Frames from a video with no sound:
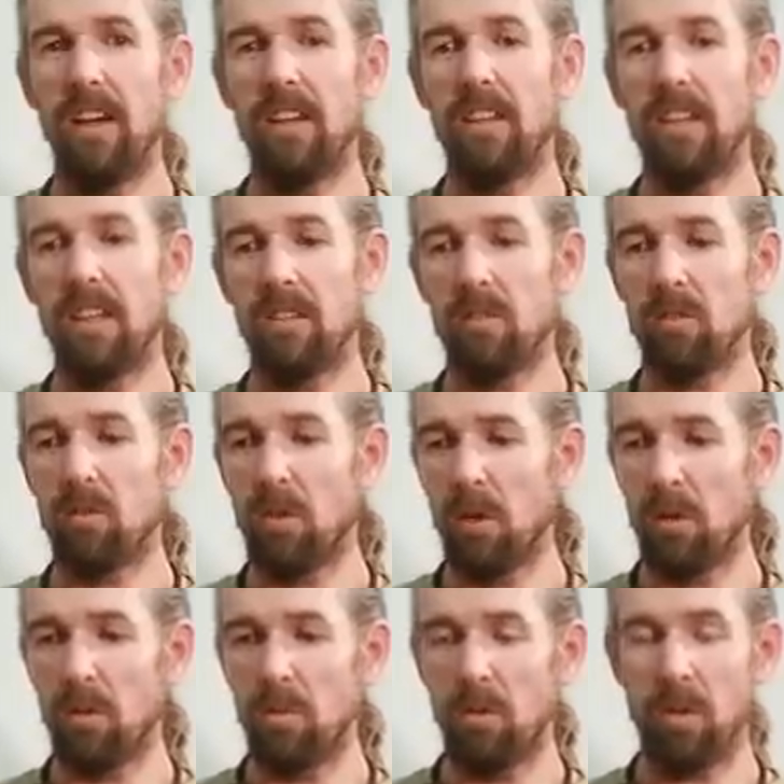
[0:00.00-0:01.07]
that
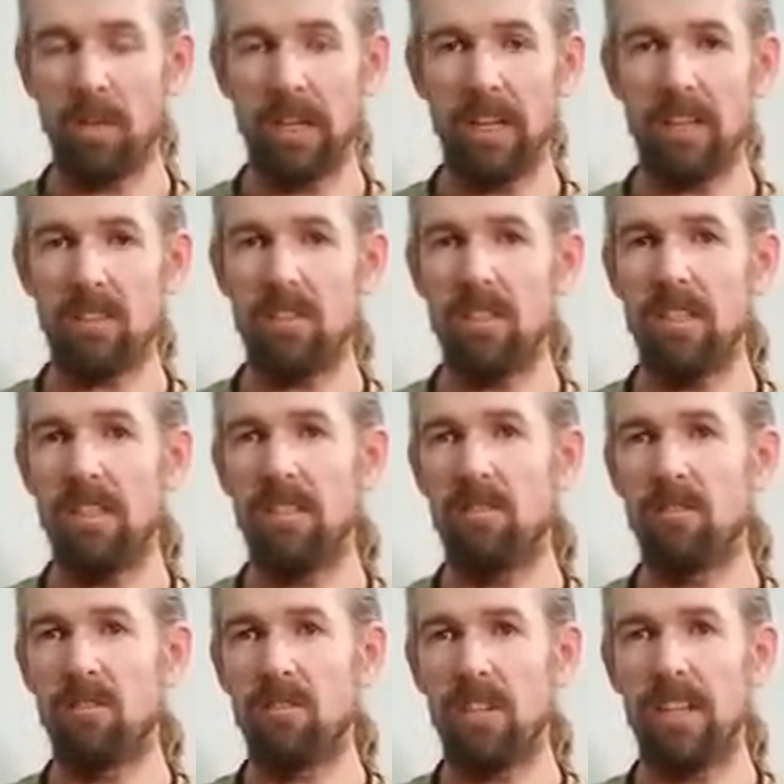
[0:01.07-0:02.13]
grow organic seed,
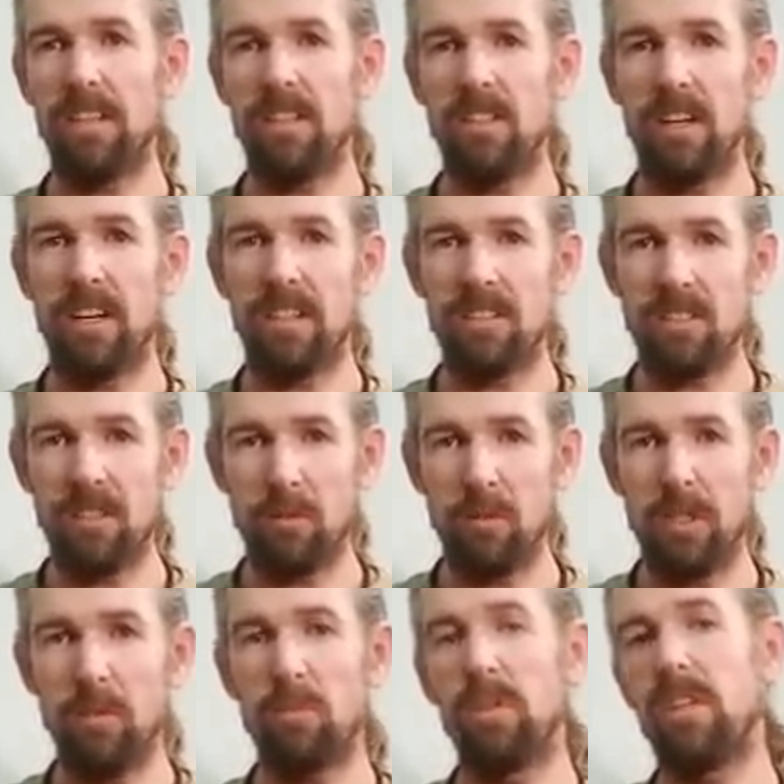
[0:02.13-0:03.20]
send it to us, and then
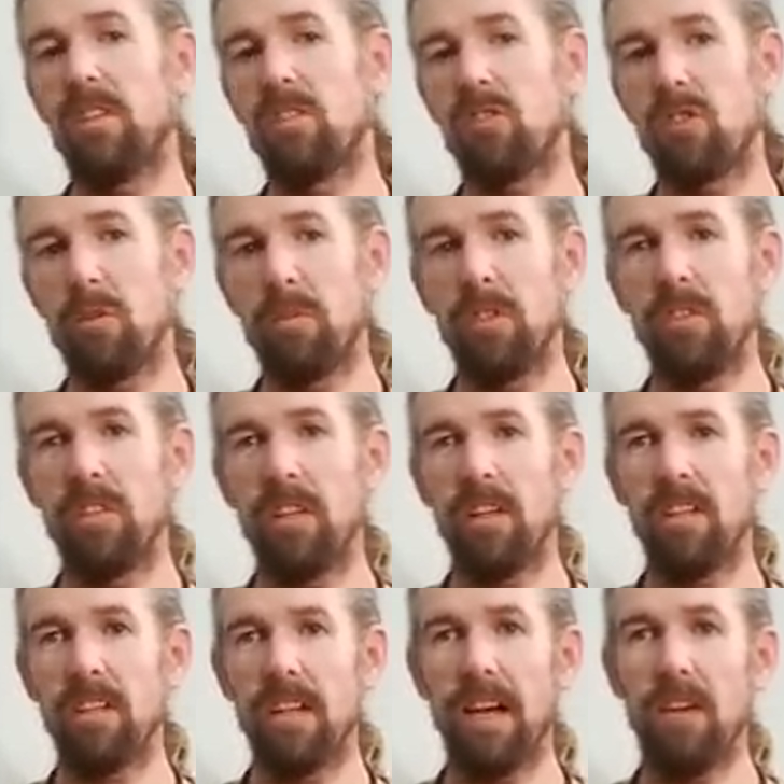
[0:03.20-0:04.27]
we redistribute
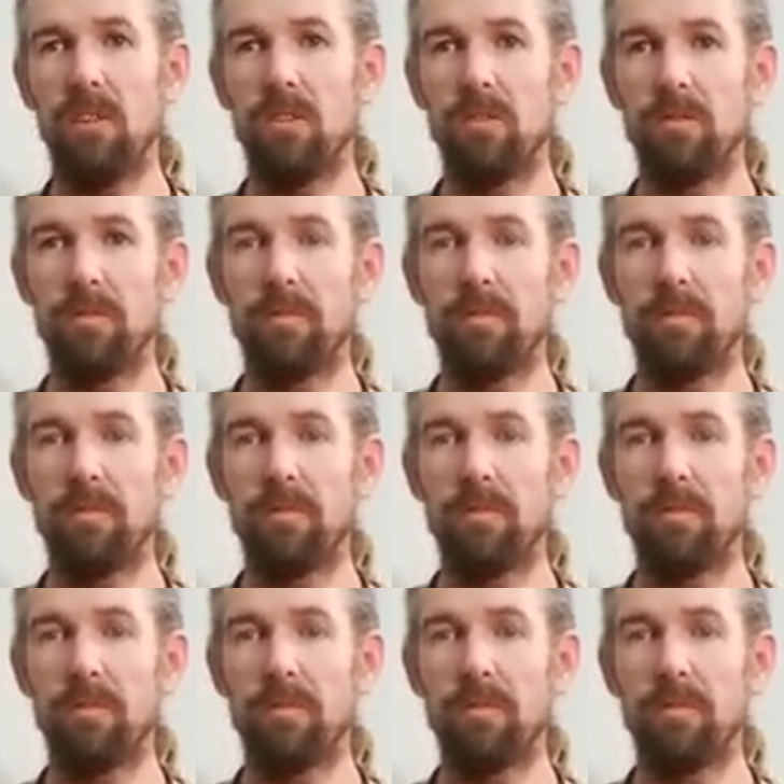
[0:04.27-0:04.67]
that out.